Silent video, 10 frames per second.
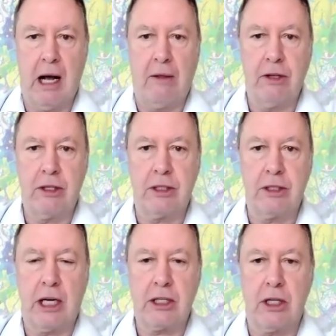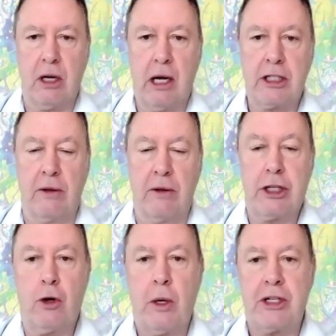others and such like. So there's two
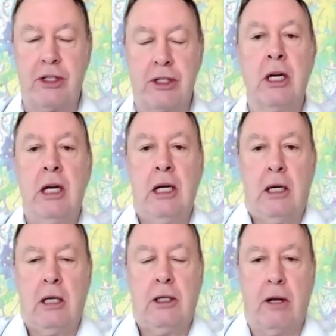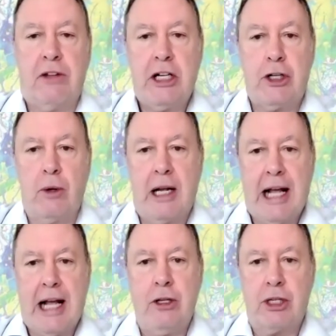questions. The issue,
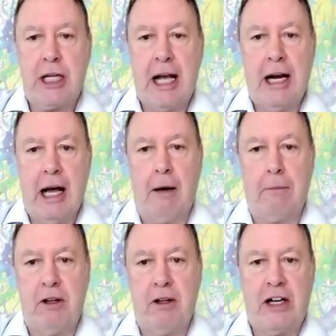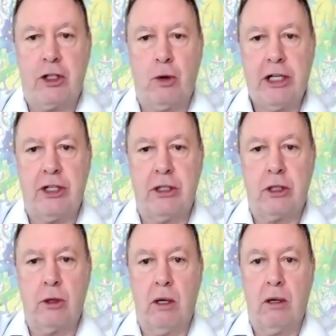can you scale up effectuation
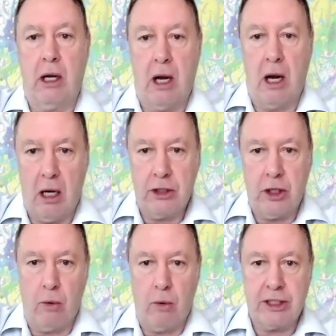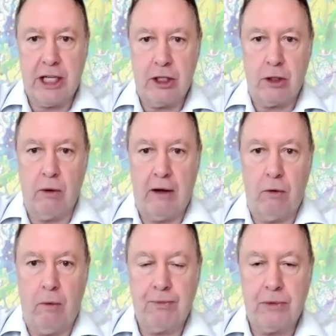to a larger organizational
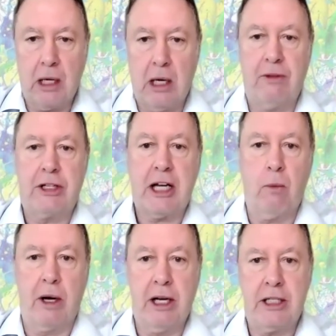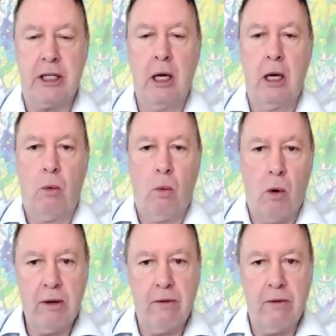level? And the second one is, what
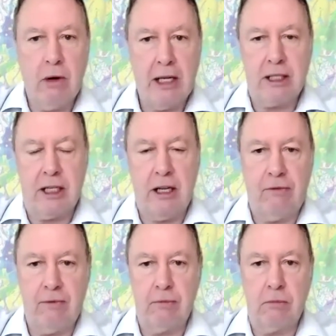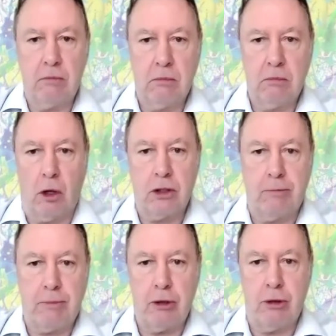are the relative
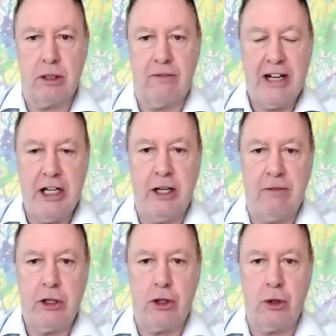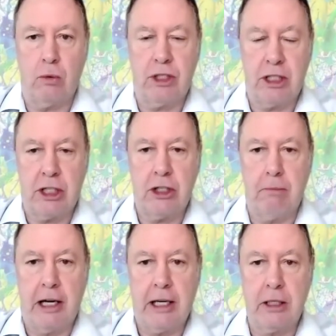contributions of individual decision
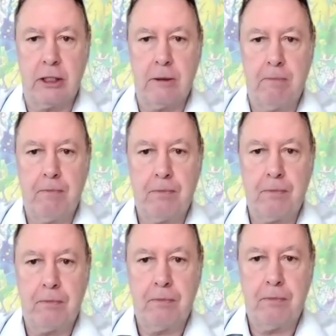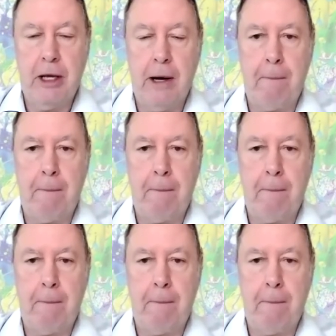makers? Yeah.